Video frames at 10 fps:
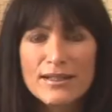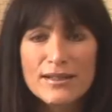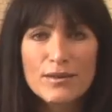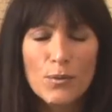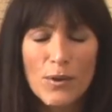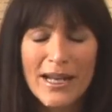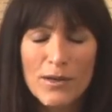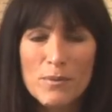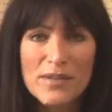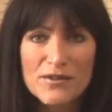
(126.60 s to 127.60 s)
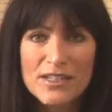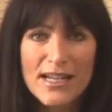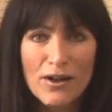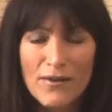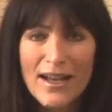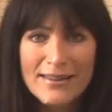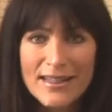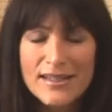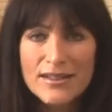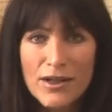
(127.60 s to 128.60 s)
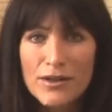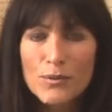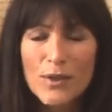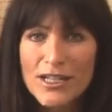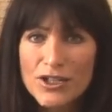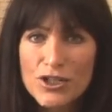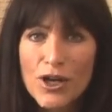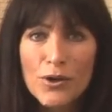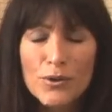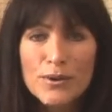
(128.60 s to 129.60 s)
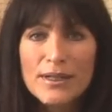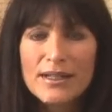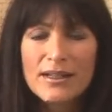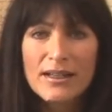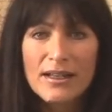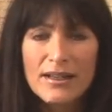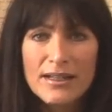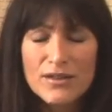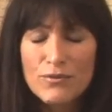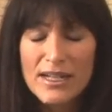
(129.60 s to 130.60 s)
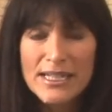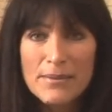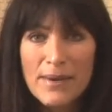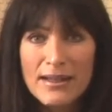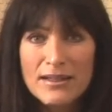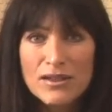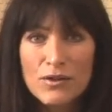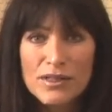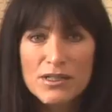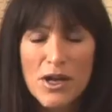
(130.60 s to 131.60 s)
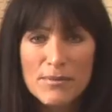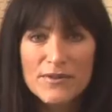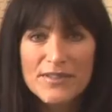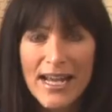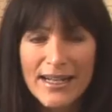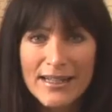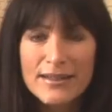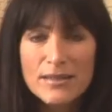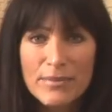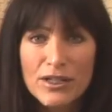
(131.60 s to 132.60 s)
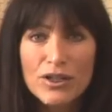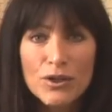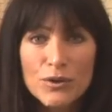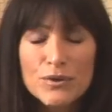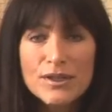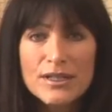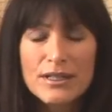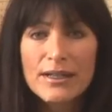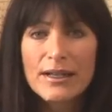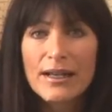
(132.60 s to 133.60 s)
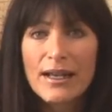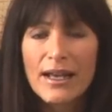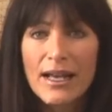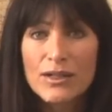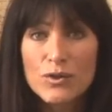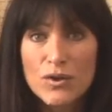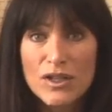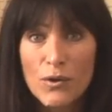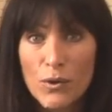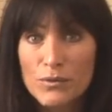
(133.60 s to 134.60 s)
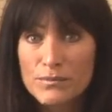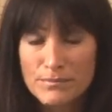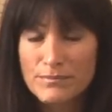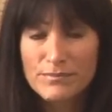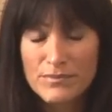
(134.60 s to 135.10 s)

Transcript: is, will anyone be able to tell I've had this done? Will it show? And this really depends on the type of technique that's been used, and also on